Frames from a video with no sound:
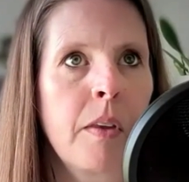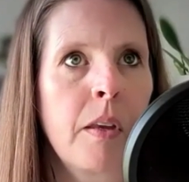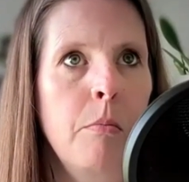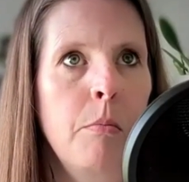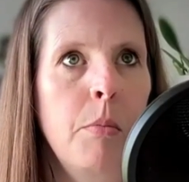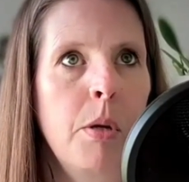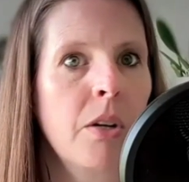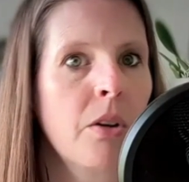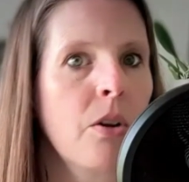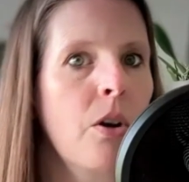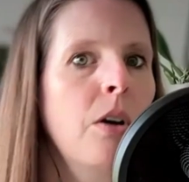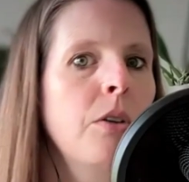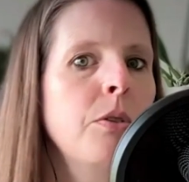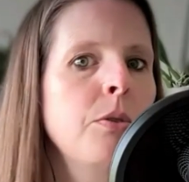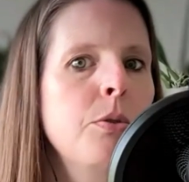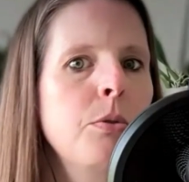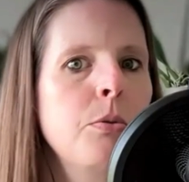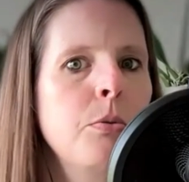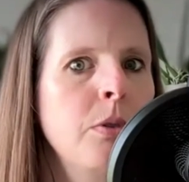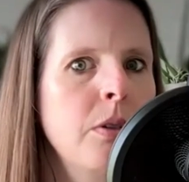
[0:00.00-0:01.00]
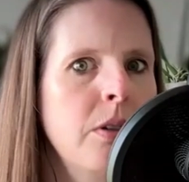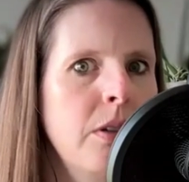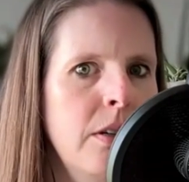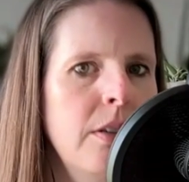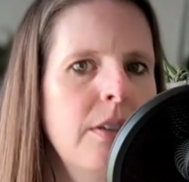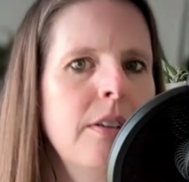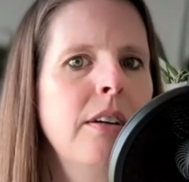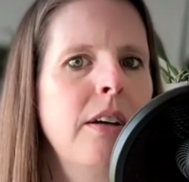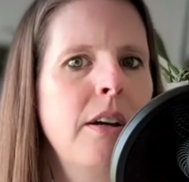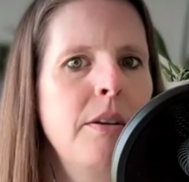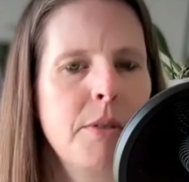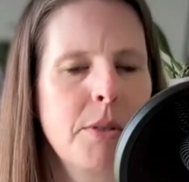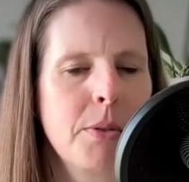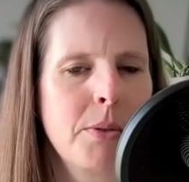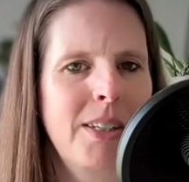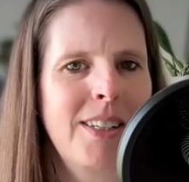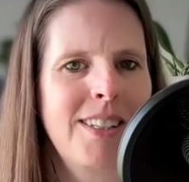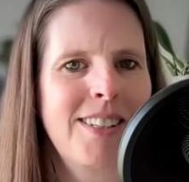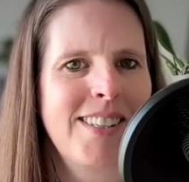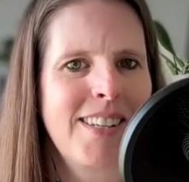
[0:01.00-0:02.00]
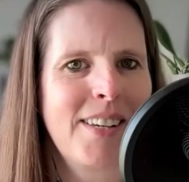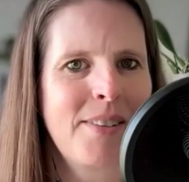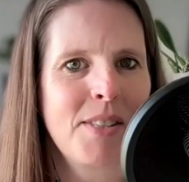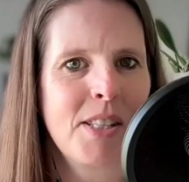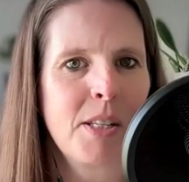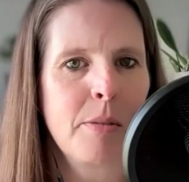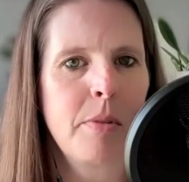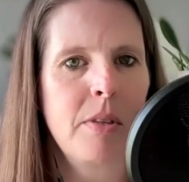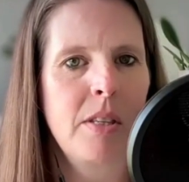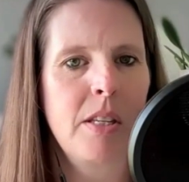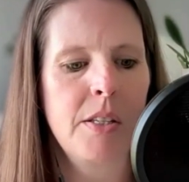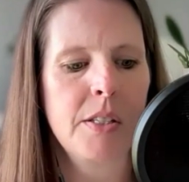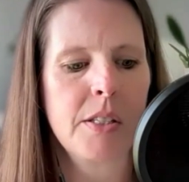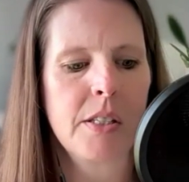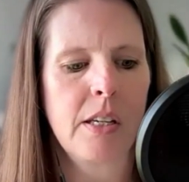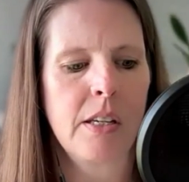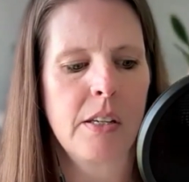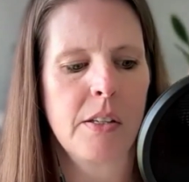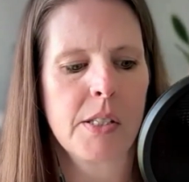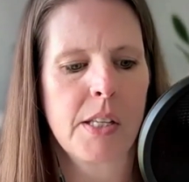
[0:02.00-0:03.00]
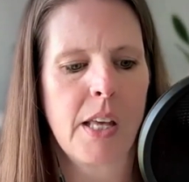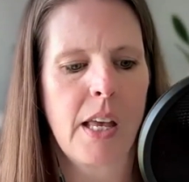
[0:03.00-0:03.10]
been a connoisseur of sorts of some of these things.